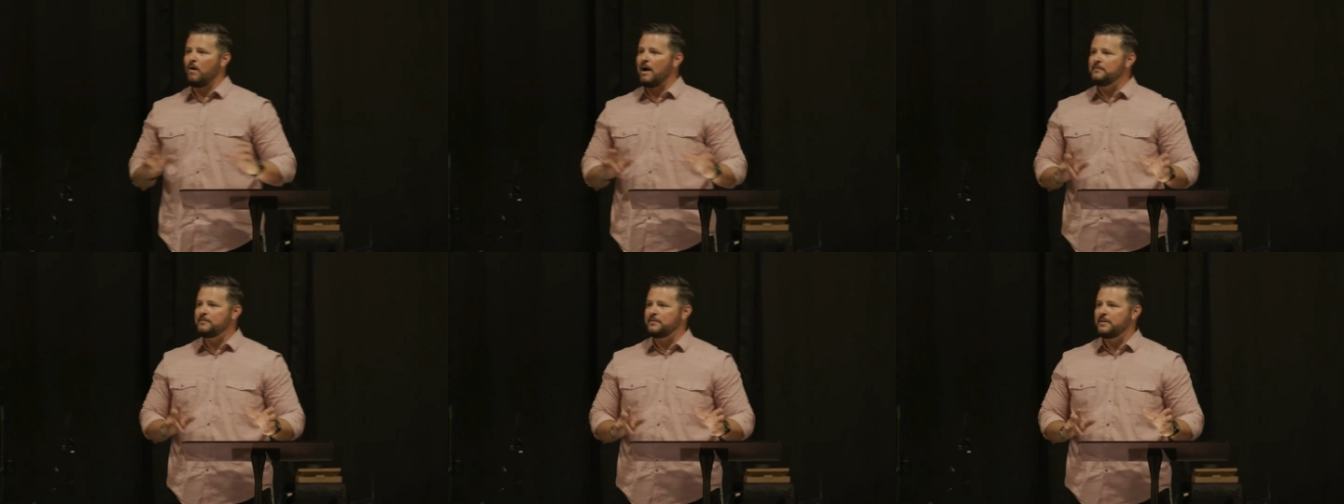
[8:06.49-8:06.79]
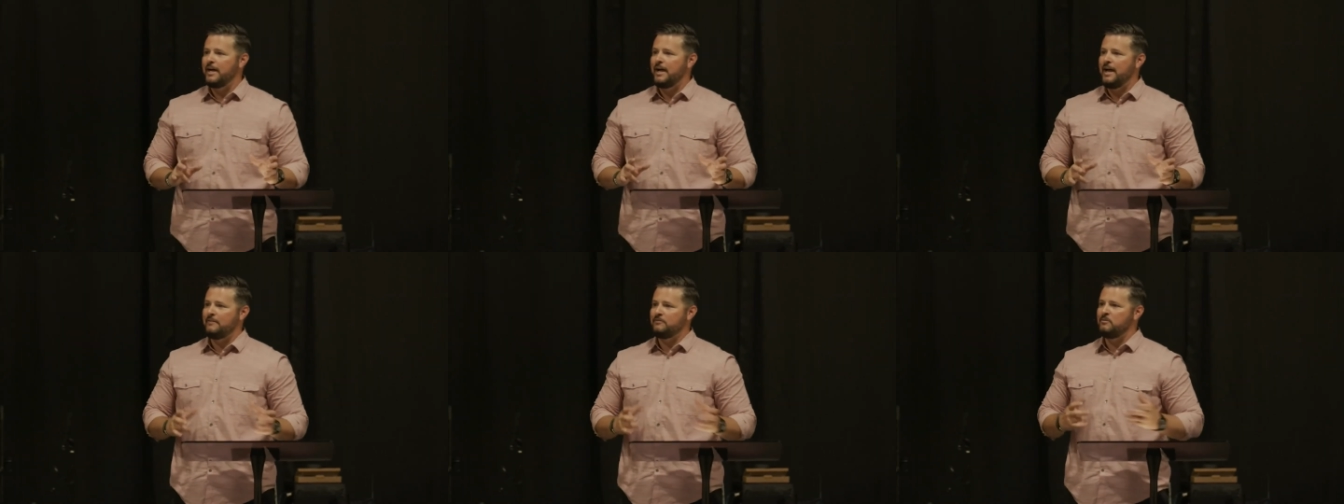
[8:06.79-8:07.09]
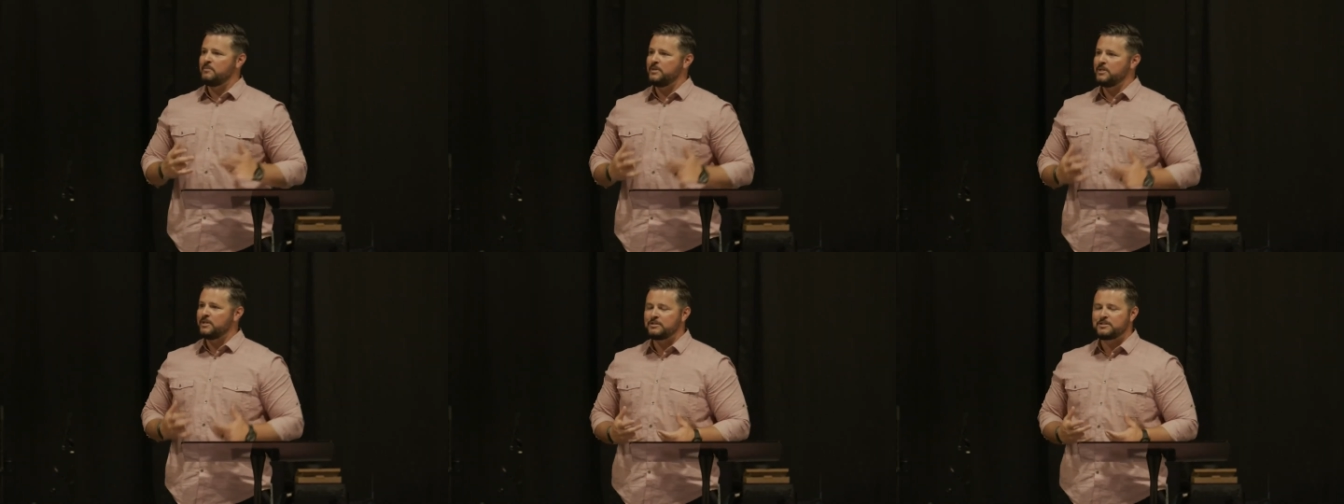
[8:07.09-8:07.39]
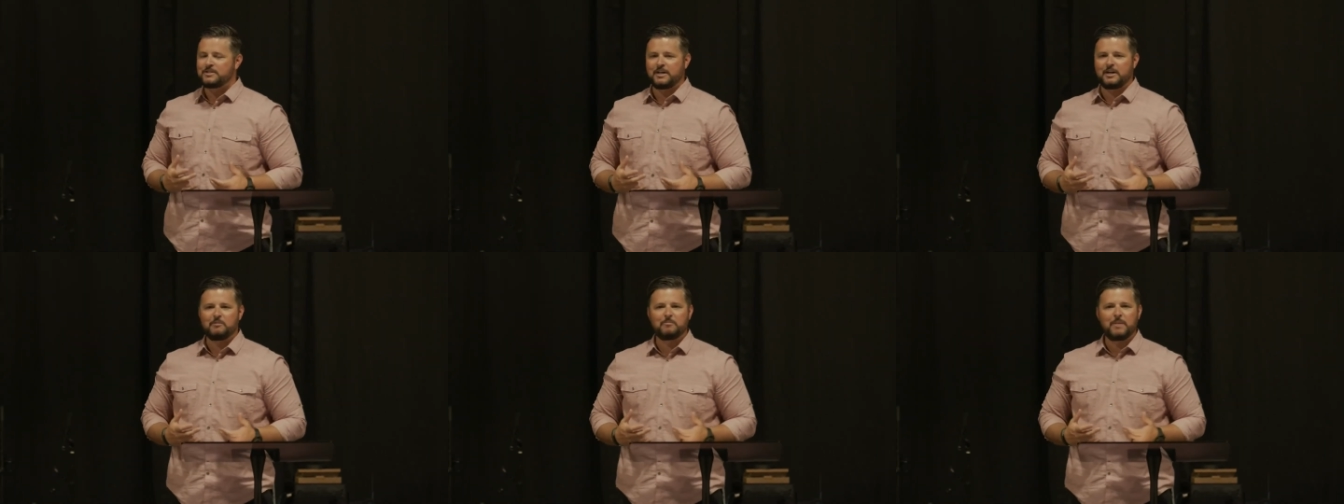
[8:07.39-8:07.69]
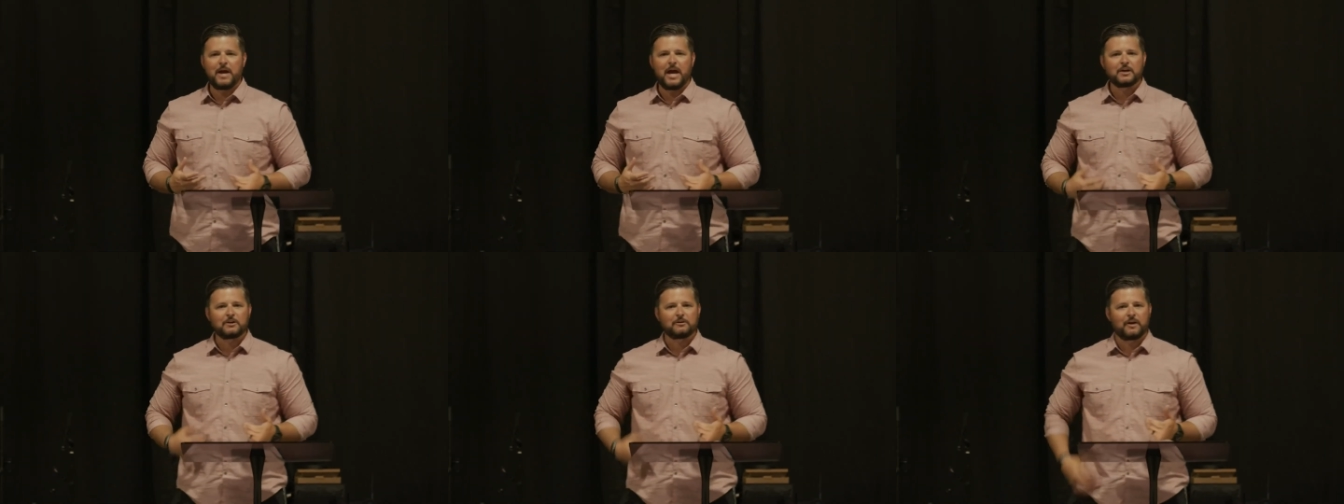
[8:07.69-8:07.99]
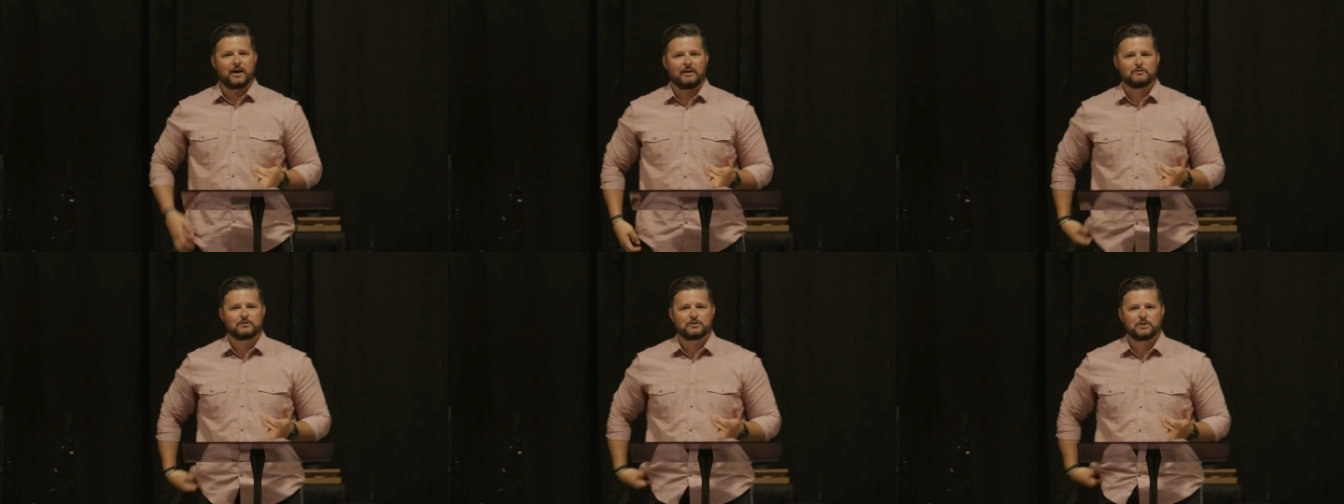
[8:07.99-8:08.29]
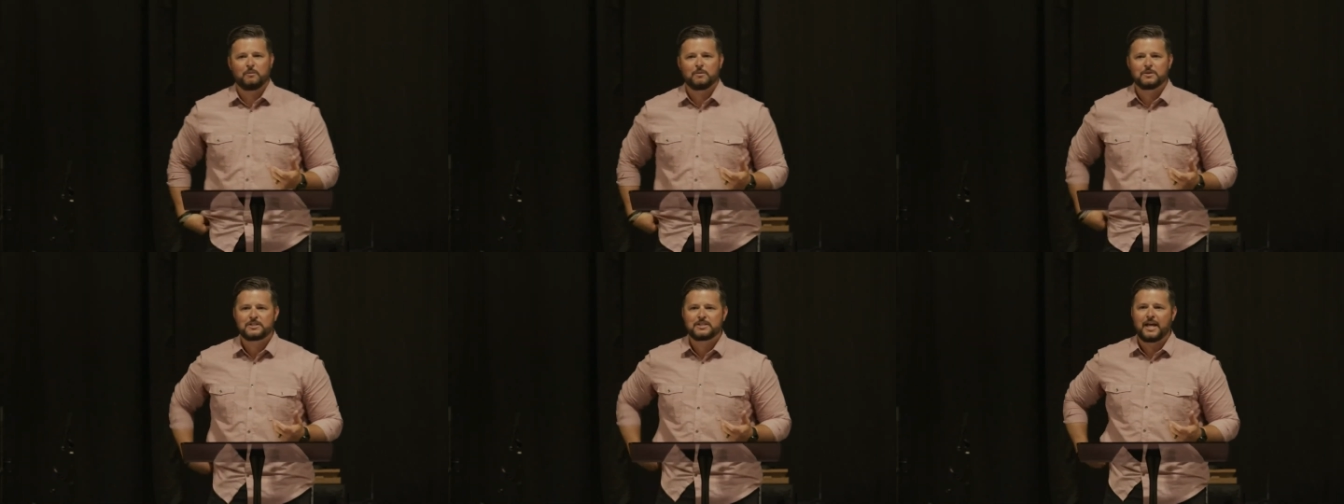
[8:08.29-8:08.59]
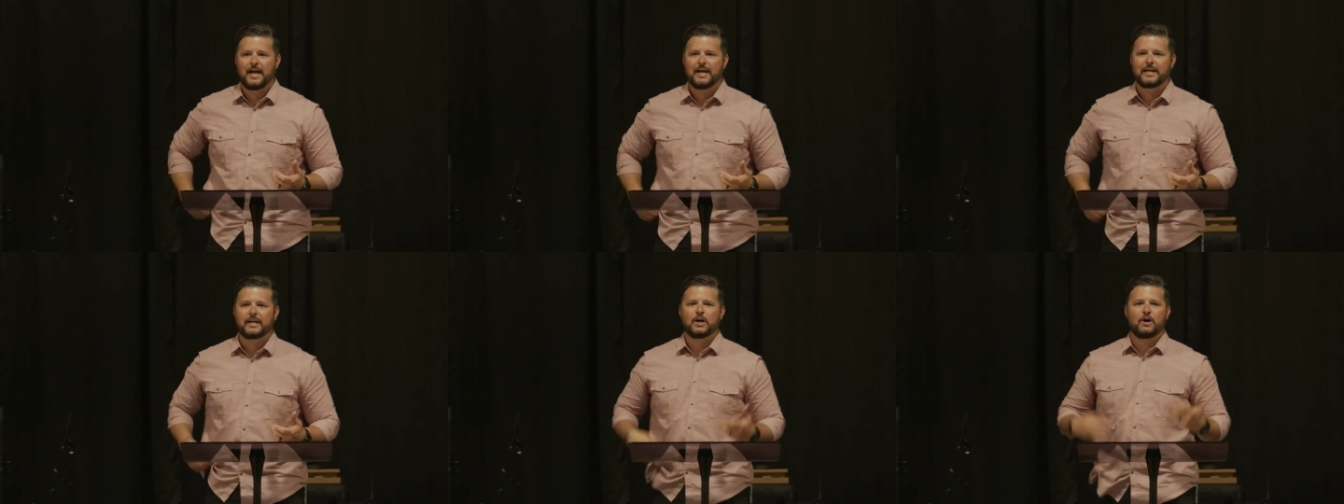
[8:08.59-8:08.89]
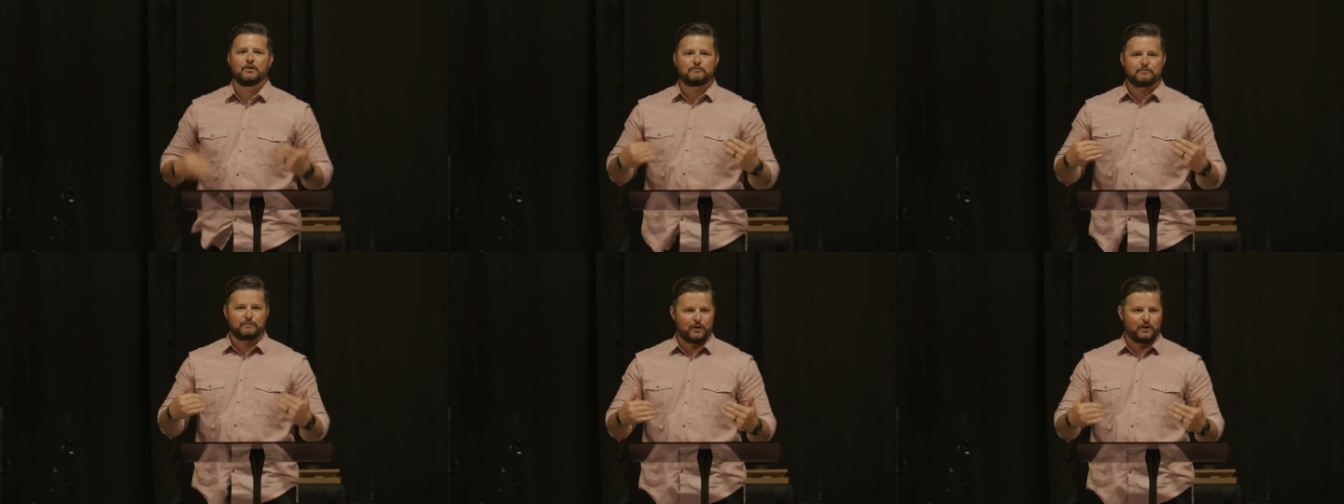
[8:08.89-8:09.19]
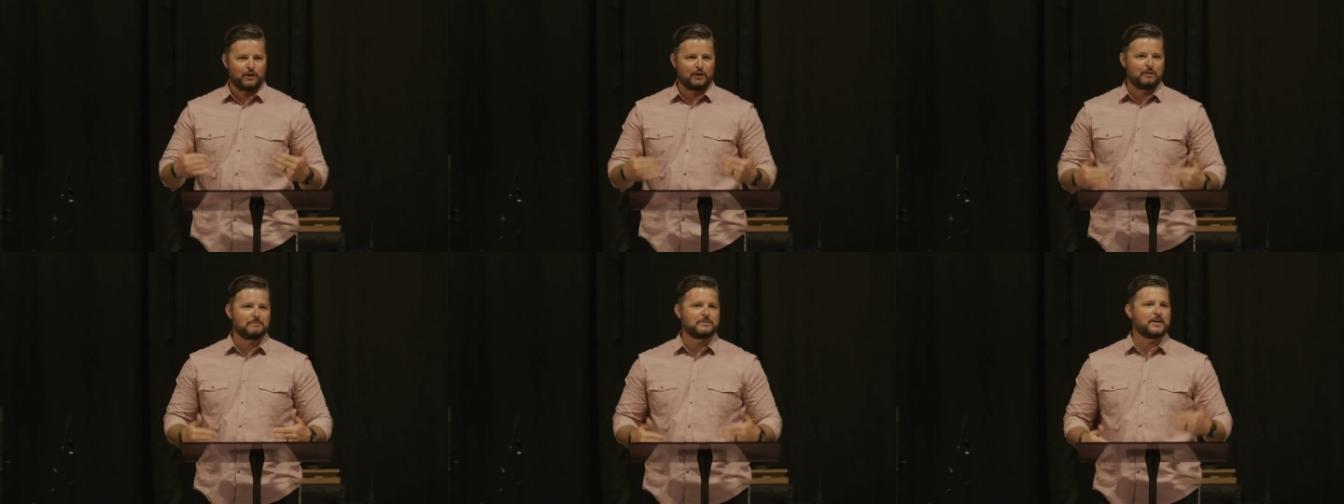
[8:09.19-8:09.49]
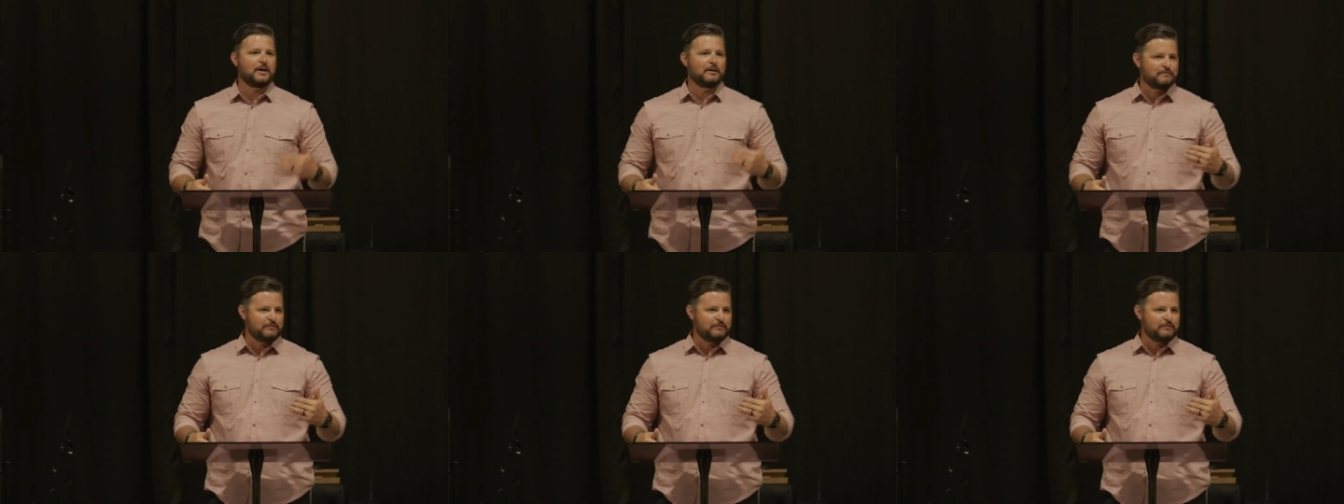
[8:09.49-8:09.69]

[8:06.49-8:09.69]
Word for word: my wife and I have a military background, so it was like affirmed,